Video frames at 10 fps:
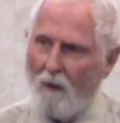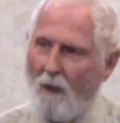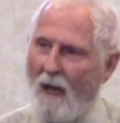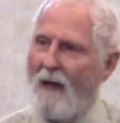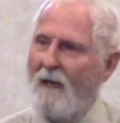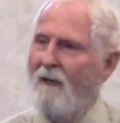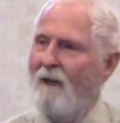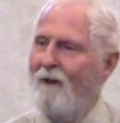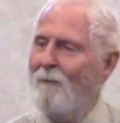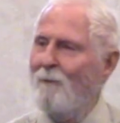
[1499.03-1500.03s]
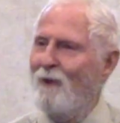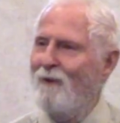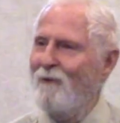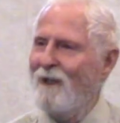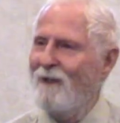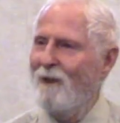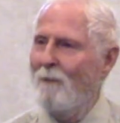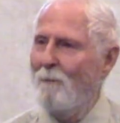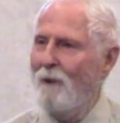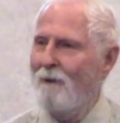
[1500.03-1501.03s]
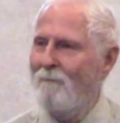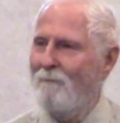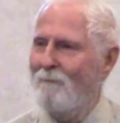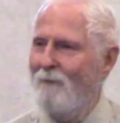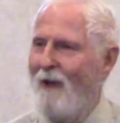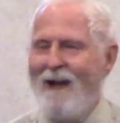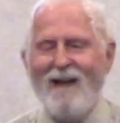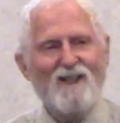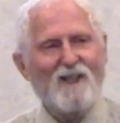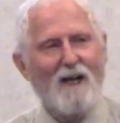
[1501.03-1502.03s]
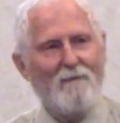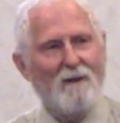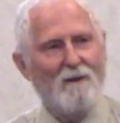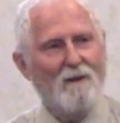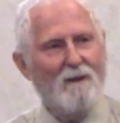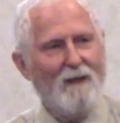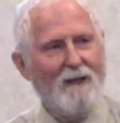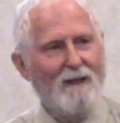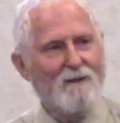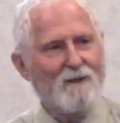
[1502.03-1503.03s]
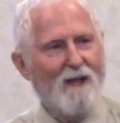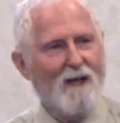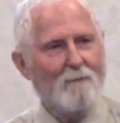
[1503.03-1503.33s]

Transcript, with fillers: at an unperfect number. Seven is that